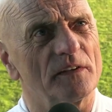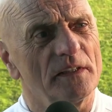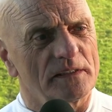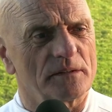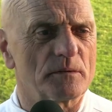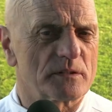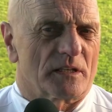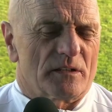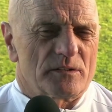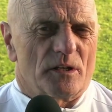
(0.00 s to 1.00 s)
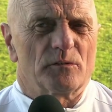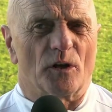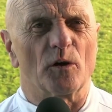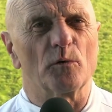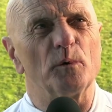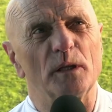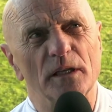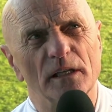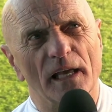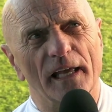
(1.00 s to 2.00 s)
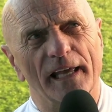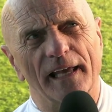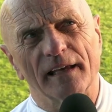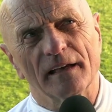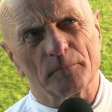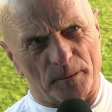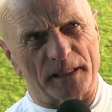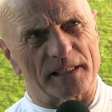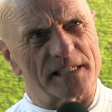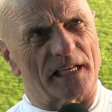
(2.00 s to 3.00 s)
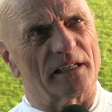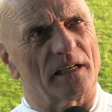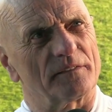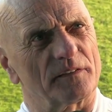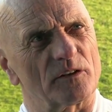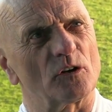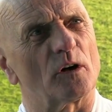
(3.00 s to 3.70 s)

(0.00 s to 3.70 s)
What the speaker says: so it was down to how we played the second half. And I thought,